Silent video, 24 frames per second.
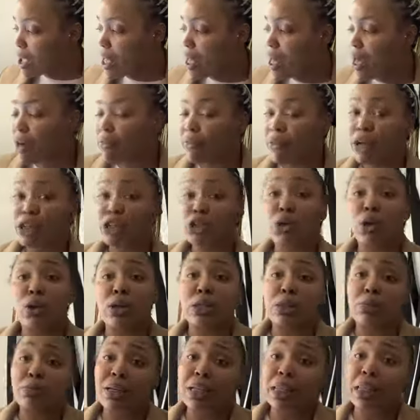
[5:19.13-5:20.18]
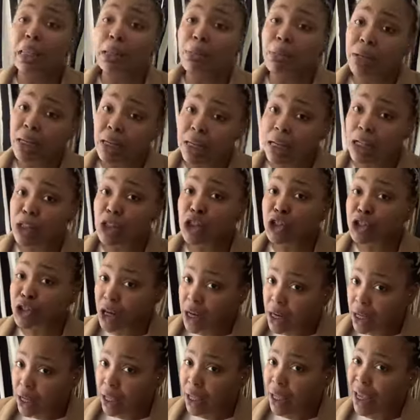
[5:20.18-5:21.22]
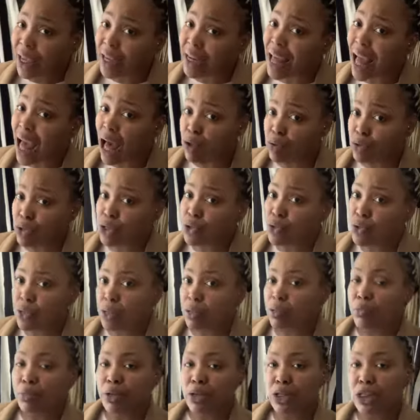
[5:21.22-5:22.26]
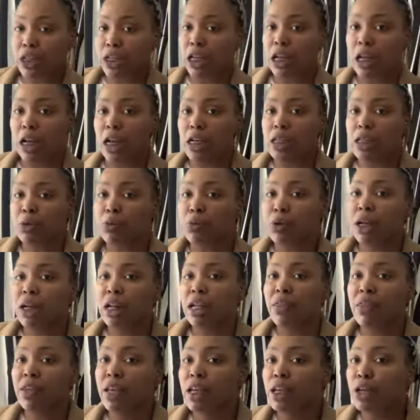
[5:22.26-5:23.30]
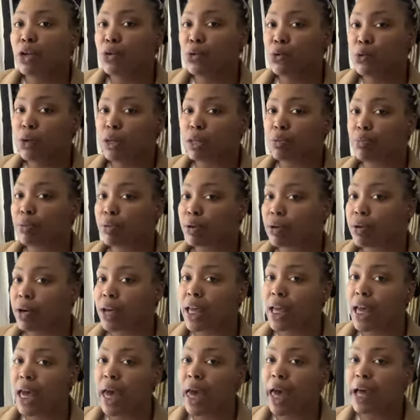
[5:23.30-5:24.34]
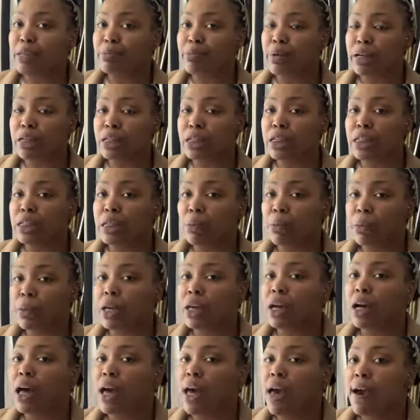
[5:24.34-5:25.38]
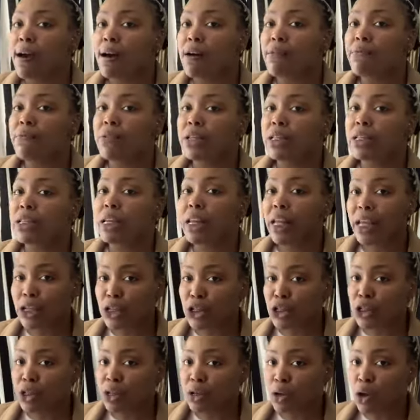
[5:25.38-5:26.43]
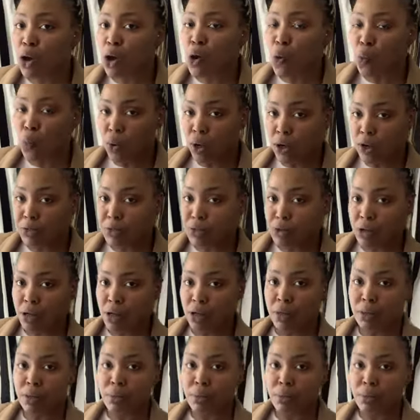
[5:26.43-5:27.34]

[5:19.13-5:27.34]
There should also be limited training in how to use the machine, because when anything new is brought, especially something of this nature, when for